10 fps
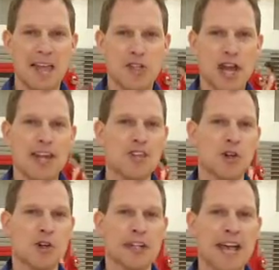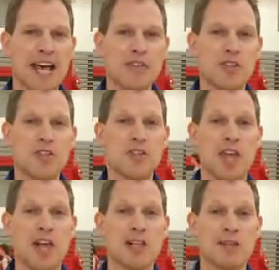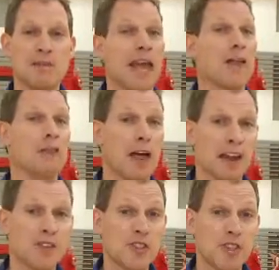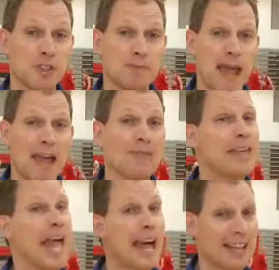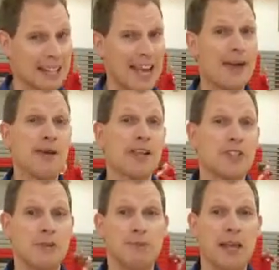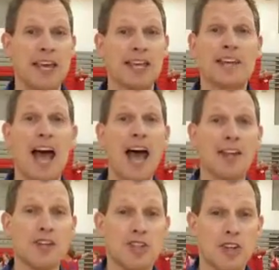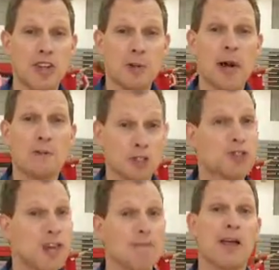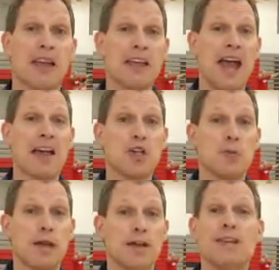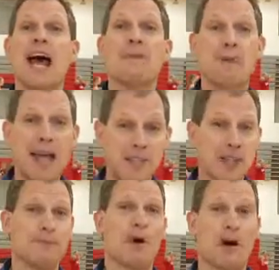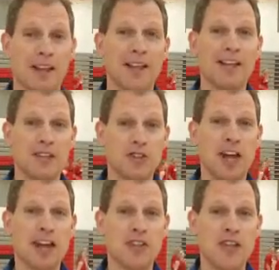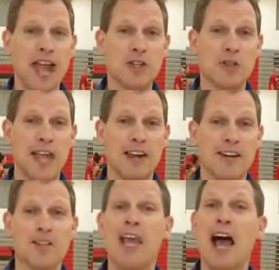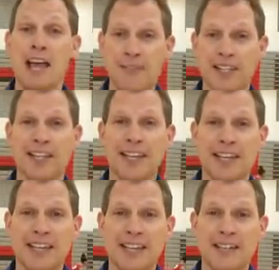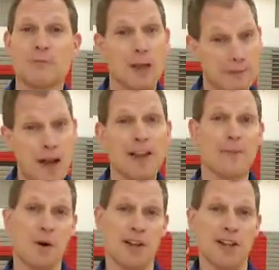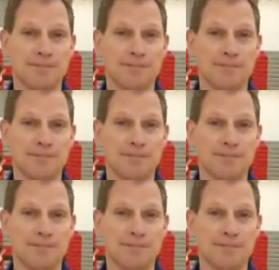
Jada certainly has the skill, the athleticism, and the academics to play in college. Well, she's going to play in college, but not basketball. Jada is actually headed to the Ivy League to play volleyball.